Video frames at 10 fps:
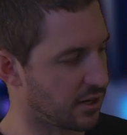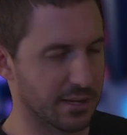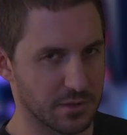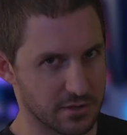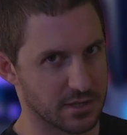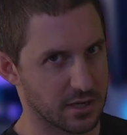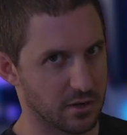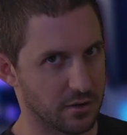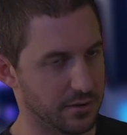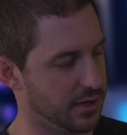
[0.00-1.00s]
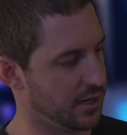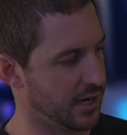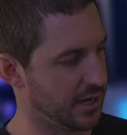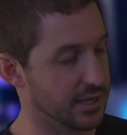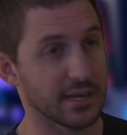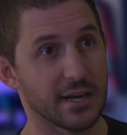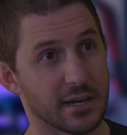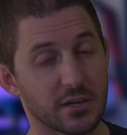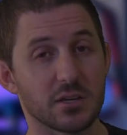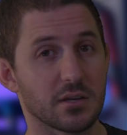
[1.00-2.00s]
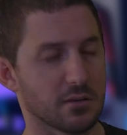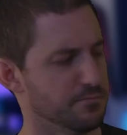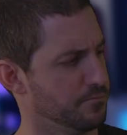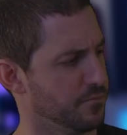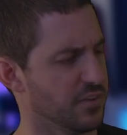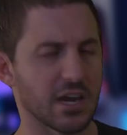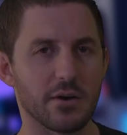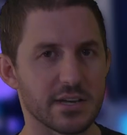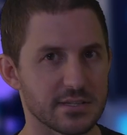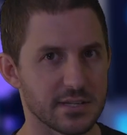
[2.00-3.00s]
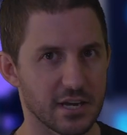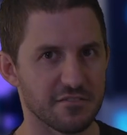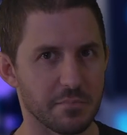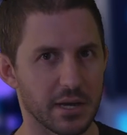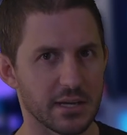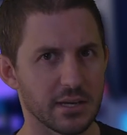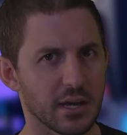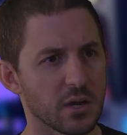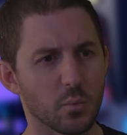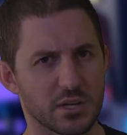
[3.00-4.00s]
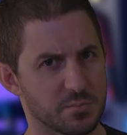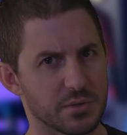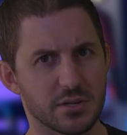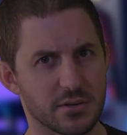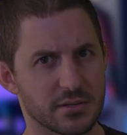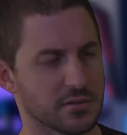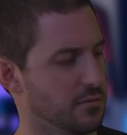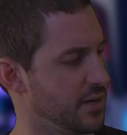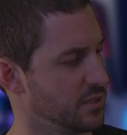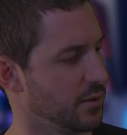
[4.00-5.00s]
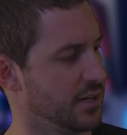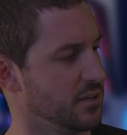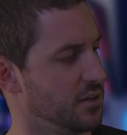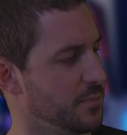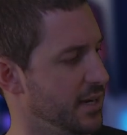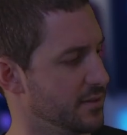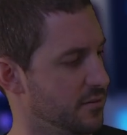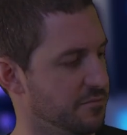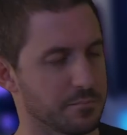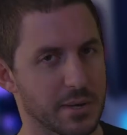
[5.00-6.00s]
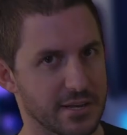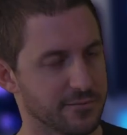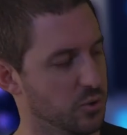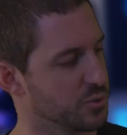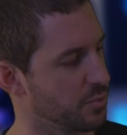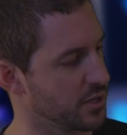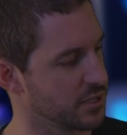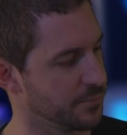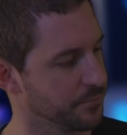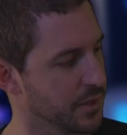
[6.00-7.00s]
I am using it on a VRS DFP, which produces around 20 newton-meters of peak force pressure.